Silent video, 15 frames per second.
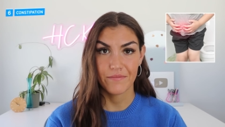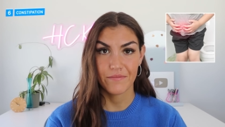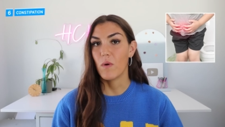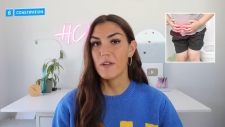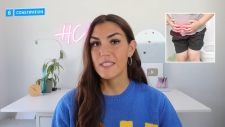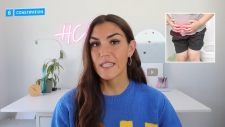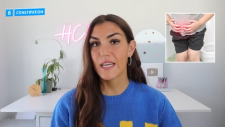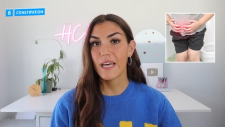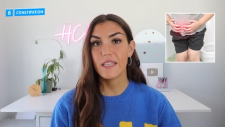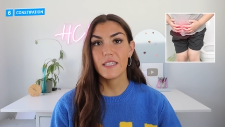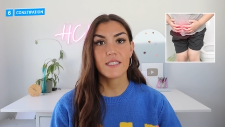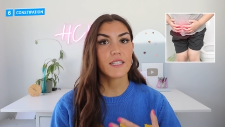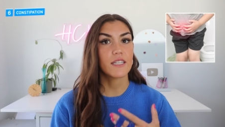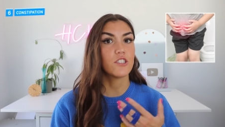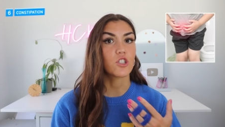Once again,
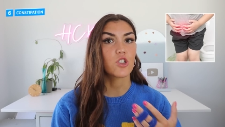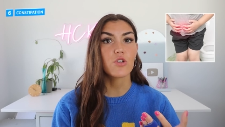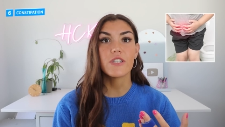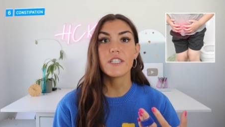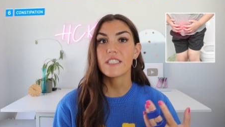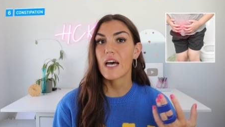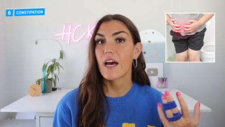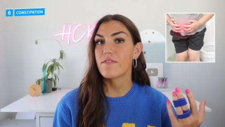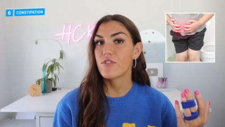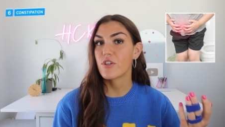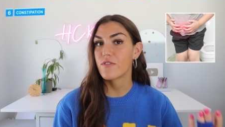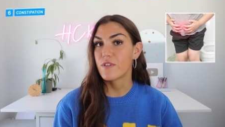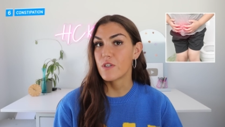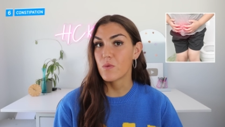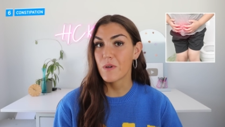this can decrease after
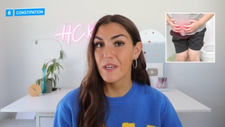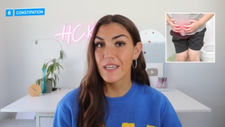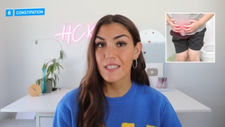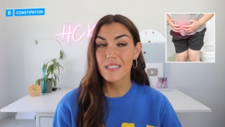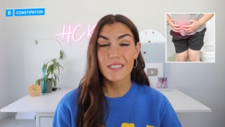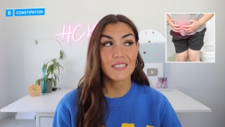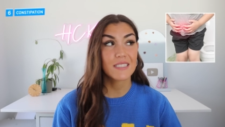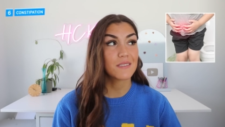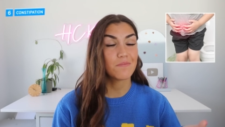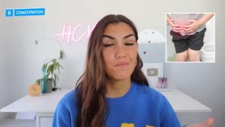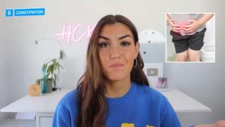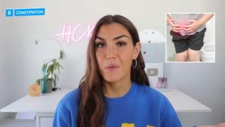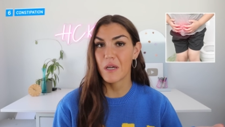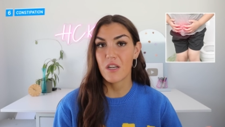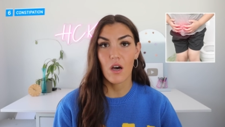a few weeks,
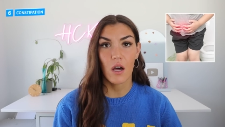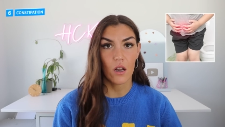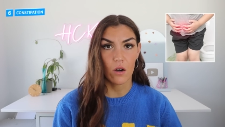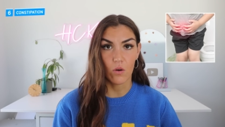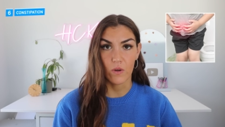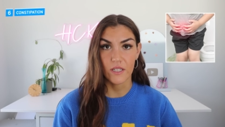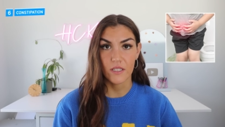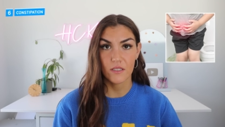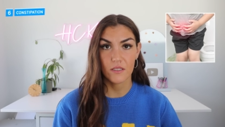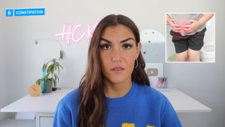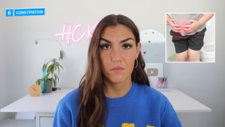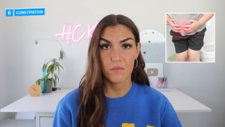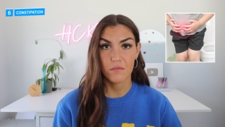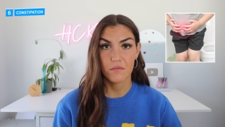but not always.